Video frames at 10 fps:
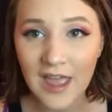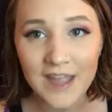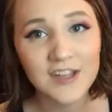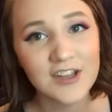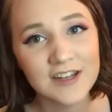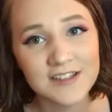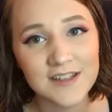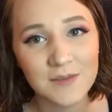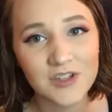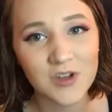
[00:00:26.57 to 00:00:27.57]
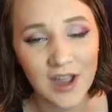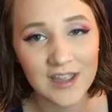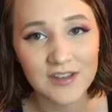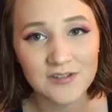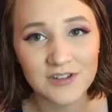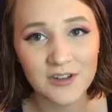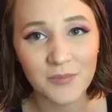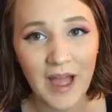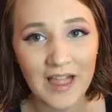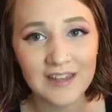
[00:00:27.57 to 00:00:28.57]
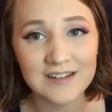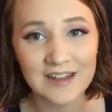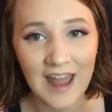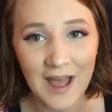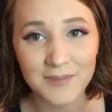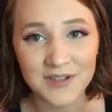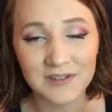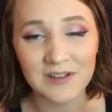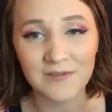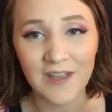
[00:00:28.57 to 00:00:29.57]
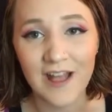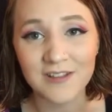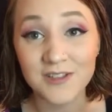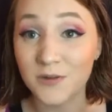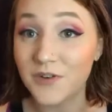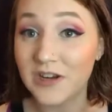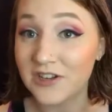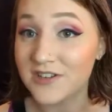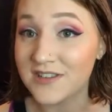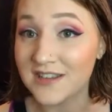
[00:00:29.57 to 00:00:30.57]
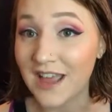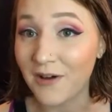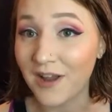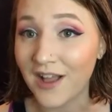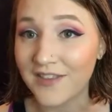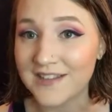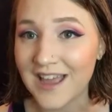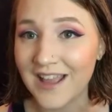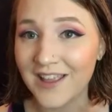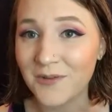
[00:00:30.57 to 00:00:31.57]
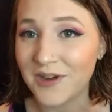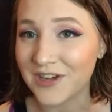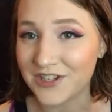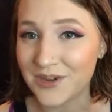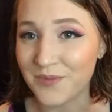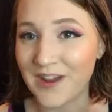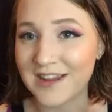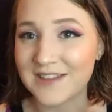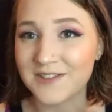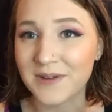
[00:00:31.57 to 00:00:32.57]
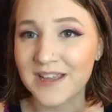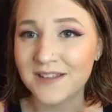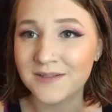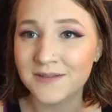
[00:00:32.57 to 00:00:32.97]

and you get to see me try and use a new palette and it absolutely fails. So if you're interested in how I got this eye look, we're going to jump right into it.